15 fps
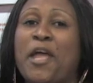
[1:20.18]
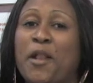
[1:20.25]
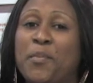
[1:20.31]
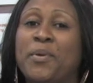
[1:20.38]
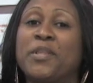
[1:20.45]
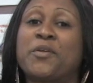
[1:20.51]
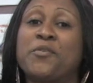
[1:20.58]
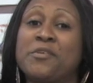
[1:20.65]

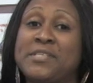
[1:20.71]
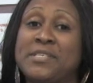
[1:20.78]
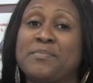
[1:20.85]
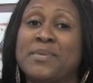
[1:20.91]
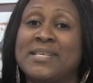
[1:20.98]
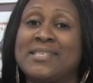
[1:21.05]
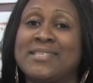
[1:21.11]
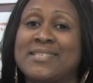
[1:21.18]
help at
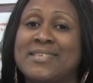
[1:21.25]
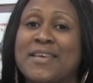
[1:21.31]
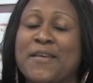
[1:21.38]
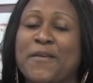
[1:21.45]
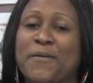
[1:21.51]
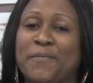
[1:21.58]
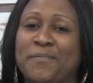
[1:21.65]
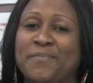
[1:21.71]
Christmas,
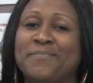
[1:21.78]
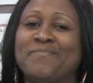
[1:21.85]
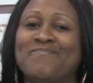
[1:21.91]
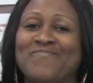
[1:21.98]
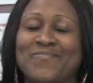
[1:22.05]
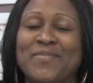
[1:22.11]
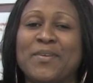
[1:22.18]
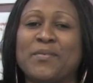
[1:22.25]

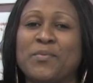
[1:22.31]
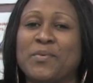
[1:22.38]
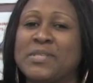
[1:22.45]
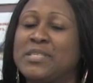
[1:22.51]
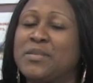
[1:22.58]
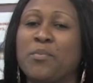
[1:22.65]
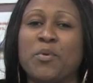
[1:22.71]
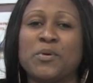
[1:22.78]
it
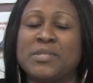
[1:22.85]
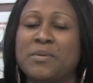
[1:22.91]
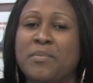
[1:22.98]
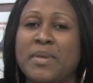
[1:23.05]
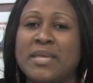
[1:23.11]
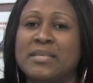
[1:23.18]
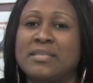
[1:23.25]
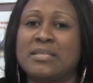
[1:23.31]
was the most
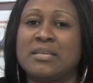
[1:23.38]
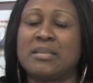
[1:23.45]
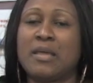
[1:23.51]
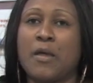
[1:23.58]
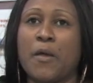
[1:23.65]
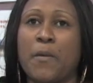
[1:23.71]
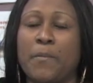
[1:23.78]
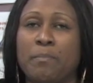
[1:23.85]
amazing
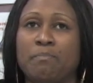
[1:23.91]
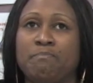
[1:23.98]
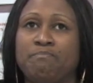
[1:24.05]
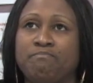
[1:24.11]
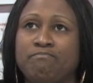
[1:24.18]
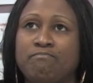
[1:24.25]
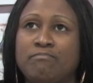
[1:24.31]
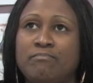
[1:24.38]
and
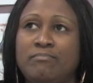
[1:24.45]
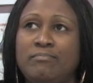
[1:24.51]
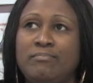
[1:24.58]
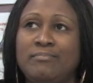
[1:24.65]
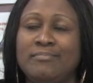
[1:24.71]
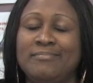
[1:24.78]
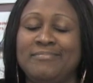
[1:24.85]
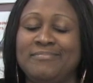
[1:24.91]

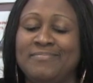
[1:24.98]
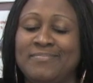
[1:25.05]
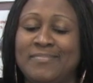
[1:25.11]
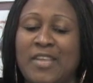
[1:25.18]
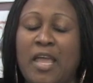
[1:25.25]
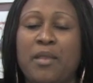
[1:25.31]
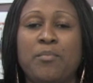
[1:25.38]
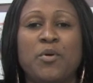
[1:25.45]

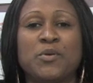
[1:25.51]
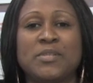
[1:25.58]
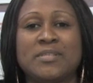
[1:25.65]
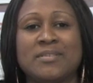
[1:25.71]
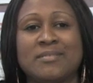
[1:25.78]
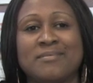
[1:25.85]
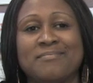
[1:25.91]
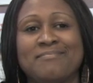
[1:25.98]

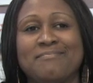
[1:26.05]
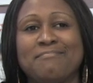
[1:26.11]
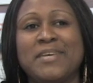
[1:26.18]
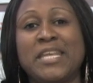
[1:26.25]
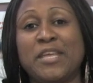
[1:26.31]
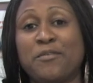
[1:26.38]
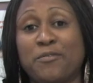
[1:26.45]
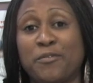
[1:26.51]
most
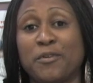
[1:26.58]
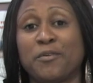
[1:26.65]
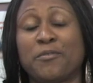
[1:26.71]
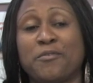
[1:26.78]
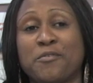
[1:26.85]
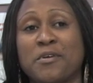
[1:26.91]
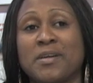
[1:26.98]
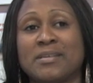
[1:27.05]
meaningful
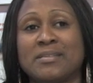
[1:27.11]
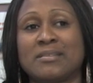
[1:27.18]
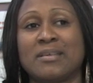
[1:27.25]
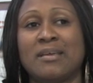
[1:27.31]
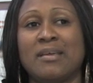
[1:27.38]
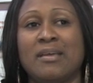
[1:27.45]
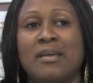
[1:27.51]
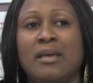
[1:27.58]
for us.
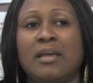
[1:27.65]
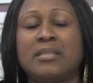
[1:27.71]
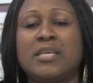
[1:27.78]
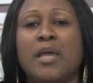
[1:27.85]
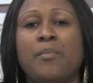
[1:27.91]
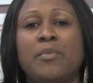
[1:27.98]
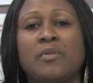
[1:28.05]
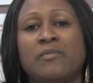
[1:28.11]
A
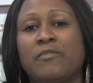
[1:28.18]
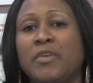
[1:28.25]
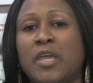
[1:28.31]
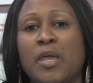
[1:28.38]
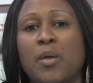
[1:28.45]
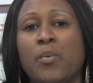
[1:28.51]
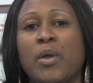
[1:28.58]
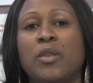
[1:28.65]
time of
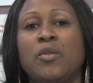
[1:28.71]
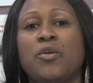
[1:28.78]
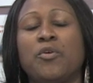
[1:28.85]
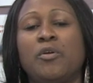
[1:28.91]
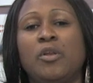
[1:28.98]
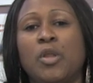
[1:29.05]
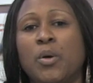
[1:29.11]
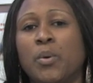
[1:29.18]
year when
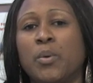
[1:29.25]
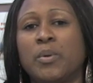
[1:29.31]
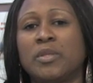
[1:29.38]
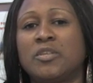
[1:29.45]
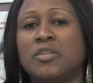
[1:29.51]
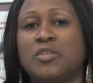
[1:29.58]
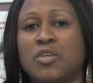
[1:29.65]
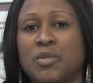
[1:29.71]
you're alone
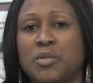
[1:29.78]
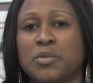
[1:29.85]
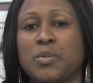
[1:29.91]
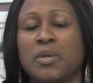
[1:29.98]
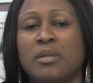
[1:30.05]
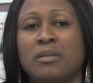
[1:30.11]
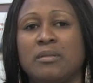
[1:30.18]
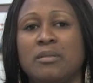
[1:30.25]
with your
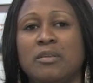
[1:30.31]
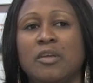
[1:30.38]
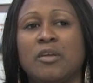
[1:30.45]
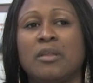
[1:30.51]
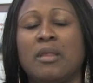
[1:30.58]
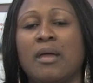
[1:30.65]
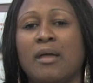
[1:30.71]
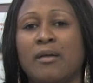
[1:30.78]
children, you
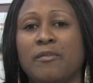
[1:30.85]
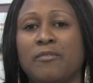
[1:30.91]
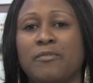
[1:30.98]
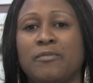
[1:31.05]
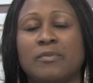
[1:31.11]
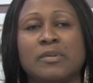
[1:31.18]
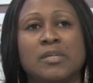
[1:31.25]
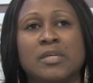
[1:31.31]
can
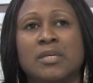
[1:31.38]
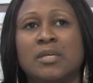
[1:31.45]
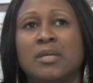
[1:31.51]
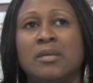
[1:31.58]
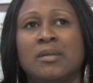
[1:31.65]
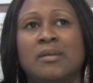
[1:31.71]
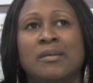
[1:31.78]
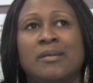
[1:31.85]
have
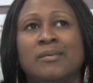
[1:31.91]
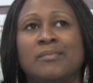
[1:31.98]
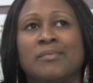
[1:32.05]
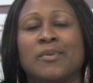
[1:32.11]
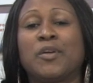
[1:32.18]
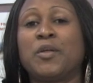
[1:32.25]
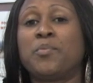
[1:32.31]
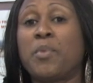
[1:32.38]

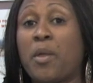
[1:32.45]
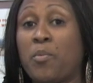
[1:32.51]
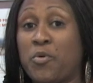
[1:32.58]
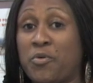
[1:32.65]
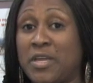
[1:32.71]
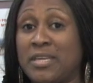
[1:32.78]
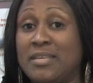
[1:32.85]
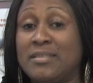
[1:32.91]
good
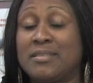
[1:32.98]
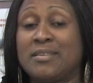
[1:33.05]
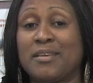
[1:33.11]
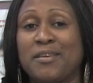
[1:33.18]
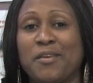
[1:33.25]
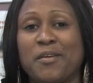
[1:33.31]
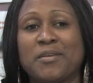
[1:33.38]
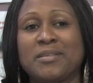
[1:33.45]
memories.
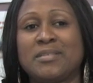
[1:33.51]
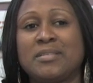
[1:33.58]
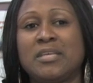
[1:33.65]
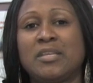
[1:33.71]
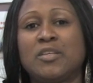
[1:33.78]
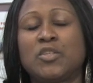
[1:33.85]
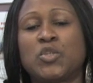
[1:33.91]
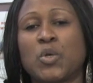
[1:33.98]
You can
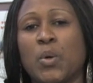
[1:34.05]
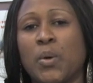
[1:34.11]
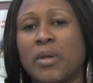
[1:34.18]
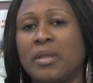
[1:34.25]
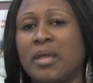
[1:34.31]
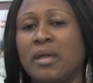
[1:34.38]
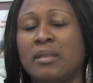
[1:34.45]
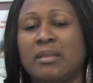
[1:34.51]
see the
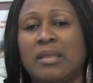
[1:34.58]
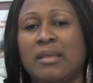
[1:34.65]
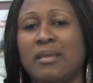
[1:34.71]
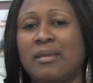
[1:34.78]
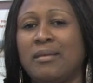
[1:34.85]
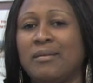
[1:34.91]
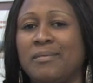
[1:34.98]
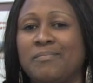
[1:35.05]
joy that
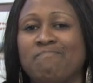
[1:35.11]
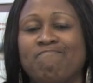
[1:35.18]
they